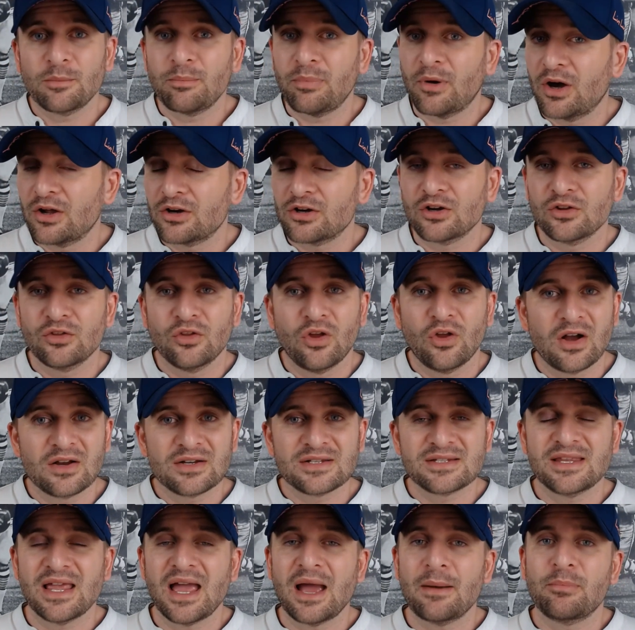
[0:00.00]
punter, long
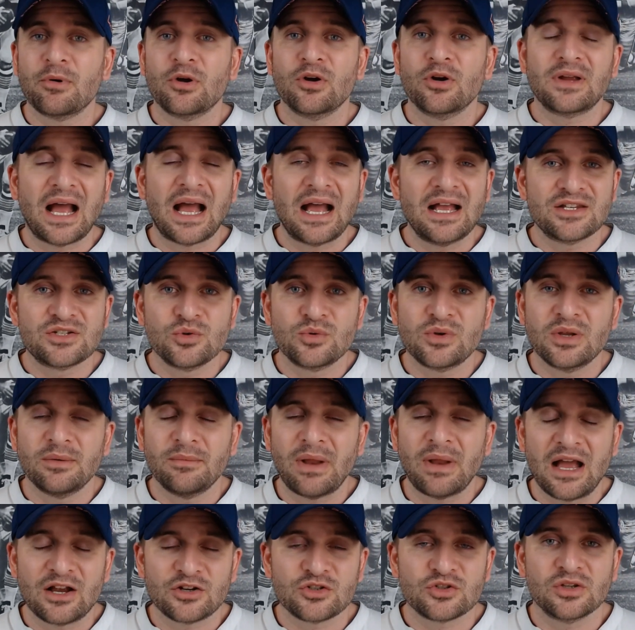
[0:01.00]
snapper, guys who can
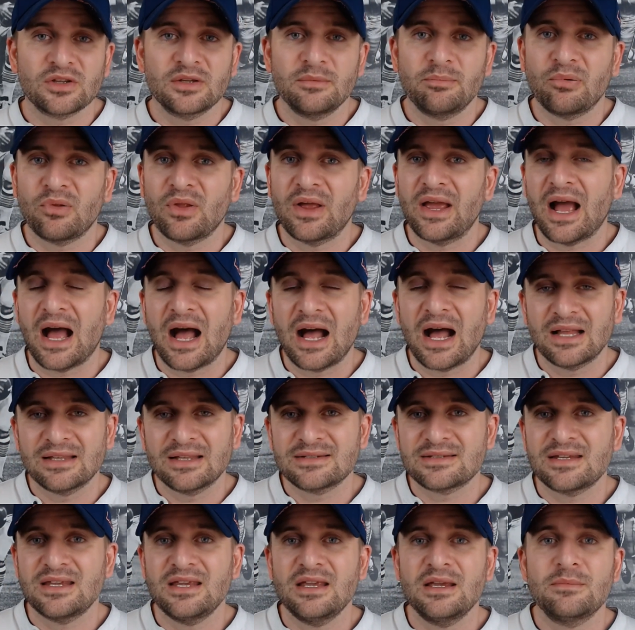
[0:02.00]
actually play on
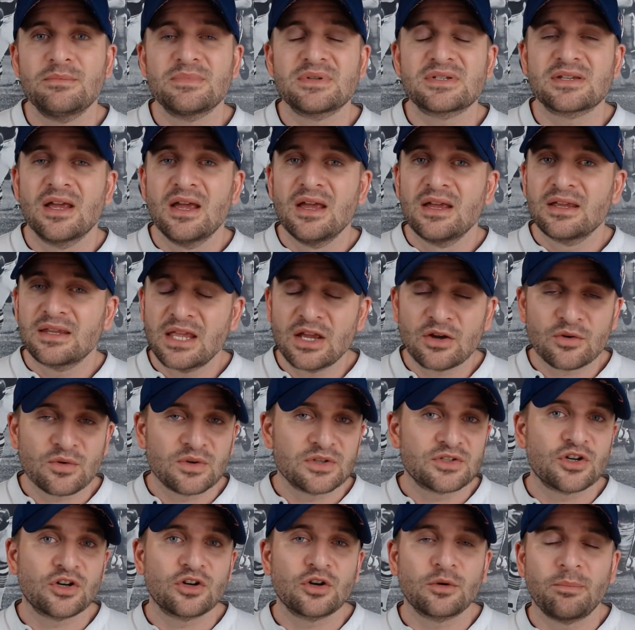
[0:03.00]
teams, kick
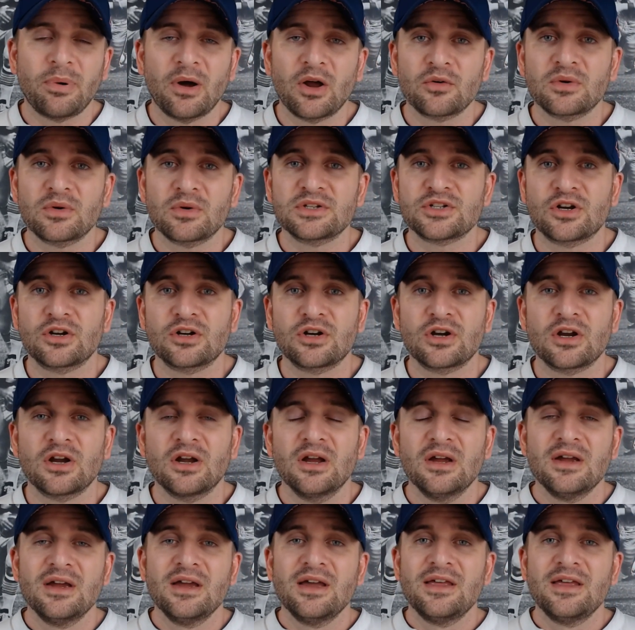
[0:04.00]
returner, punt returner,